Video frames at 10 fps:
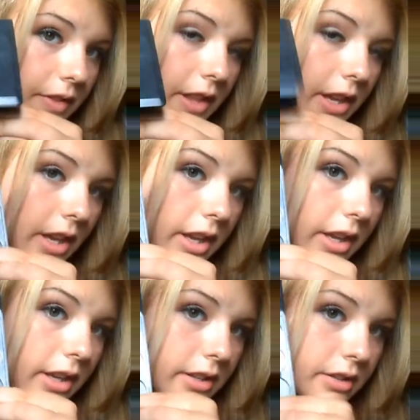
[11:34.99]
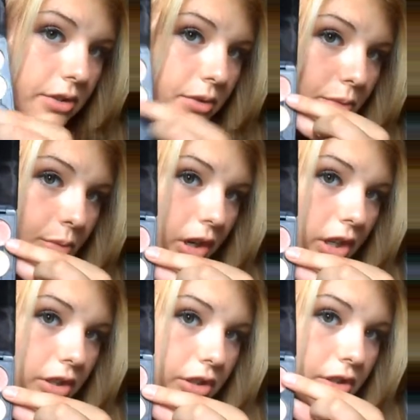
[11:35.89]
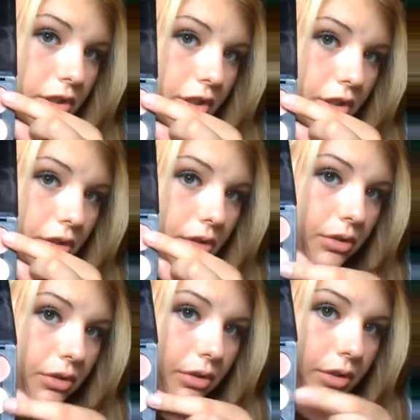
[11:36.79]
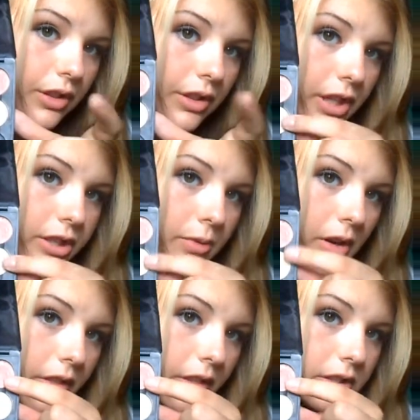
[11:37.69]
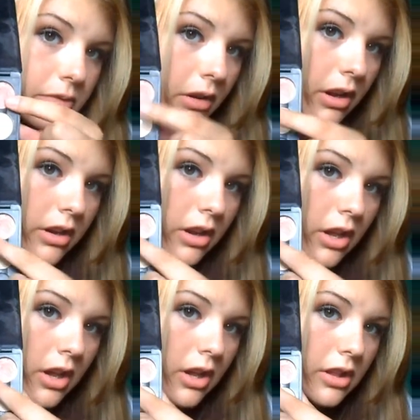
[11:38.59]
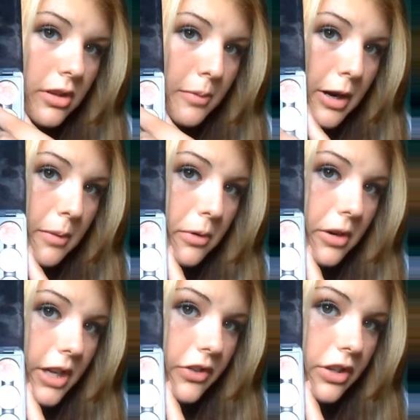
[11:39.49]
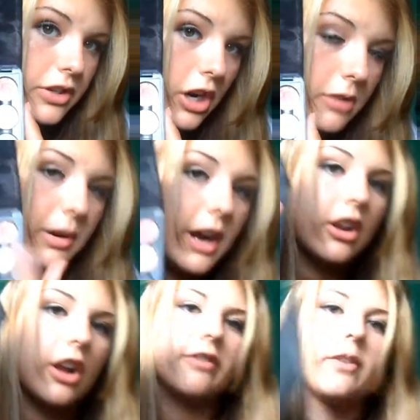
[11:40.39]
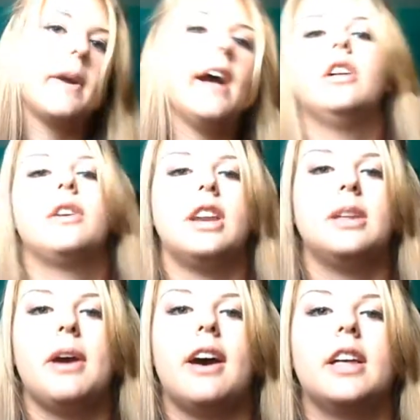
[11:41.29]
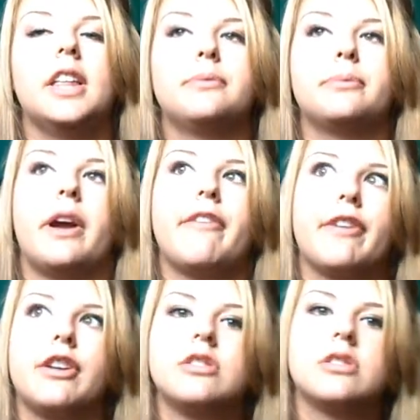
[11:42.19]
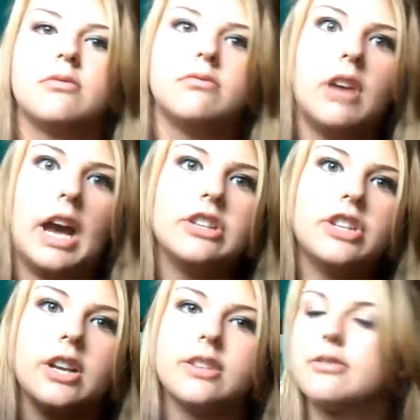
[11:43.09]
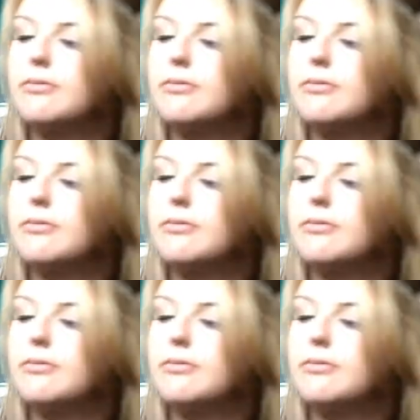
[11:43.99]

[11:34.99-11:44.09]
These one, two, this one, the purple, and the dark brown are from a Hello Kitty palette, my first eyeshadows